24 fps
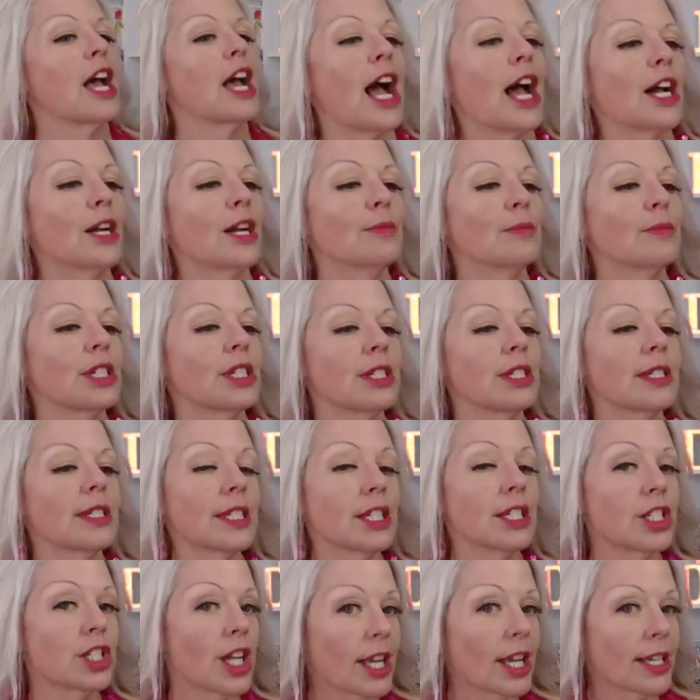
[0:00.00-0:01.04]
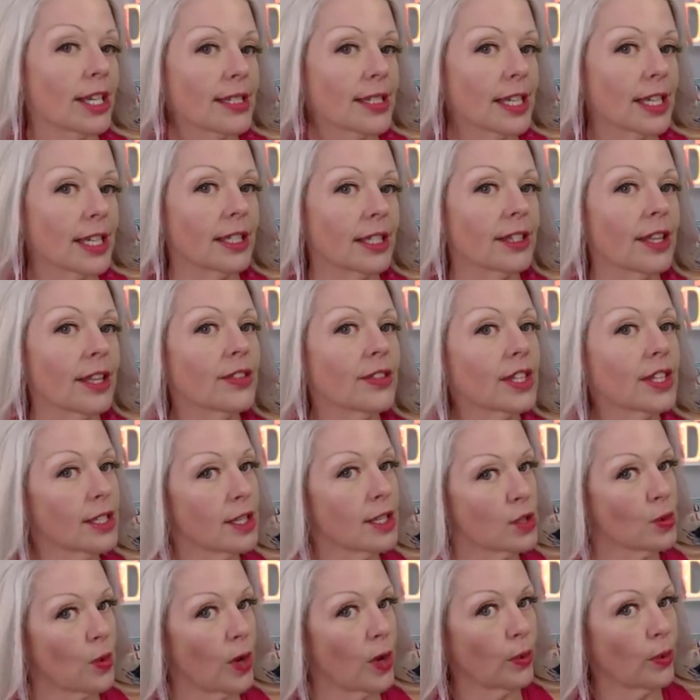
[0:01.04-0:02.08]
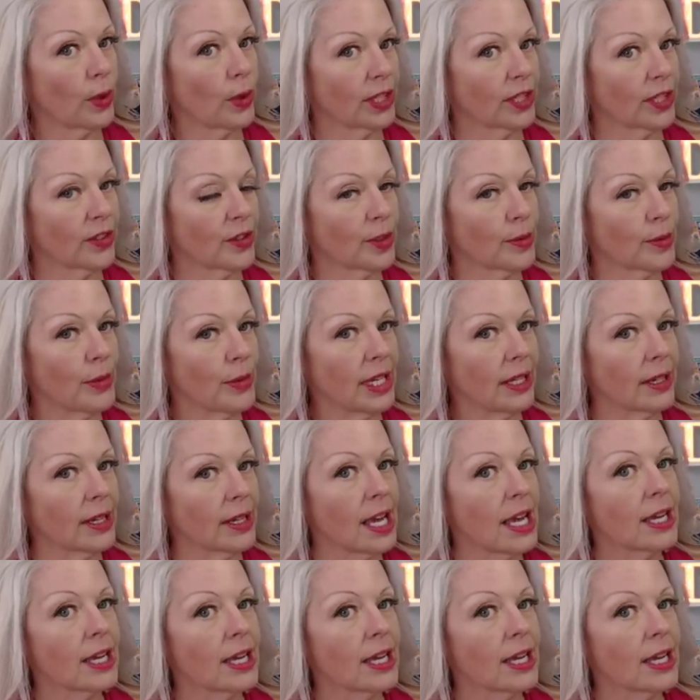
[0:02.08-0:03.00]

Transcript: I'm just suggesting that this is what worked for me.